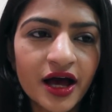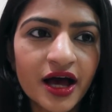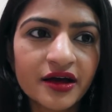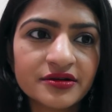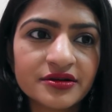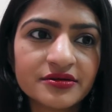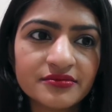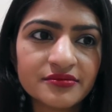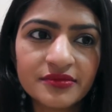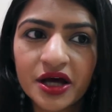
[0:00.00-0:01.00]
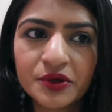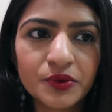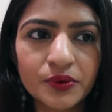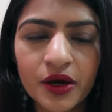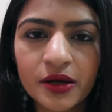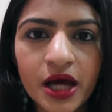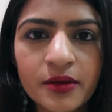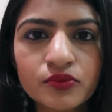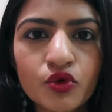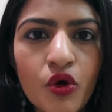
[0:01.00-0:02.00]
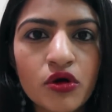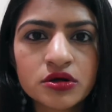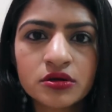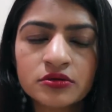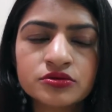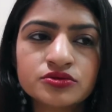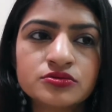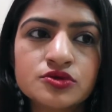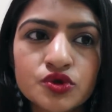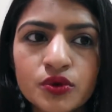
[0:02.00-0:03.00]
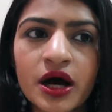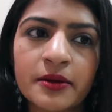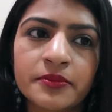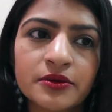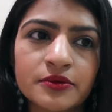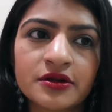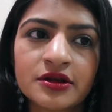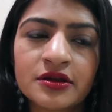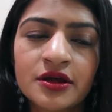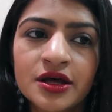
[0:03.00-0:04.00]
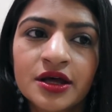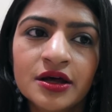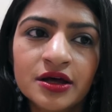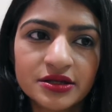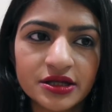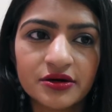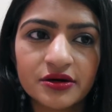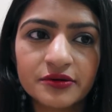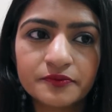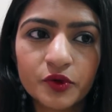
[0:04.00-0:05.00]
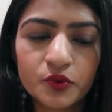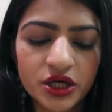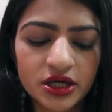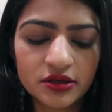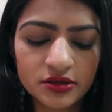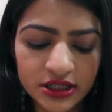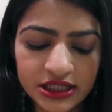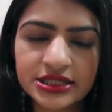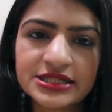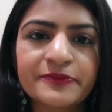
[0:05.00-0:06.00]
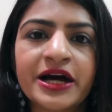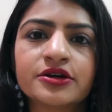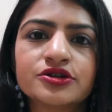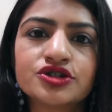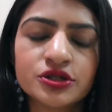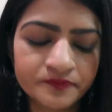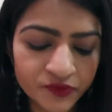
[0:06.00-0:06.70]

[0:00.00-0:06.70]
And I don't know, I'm not too happy with the way that it's packaged.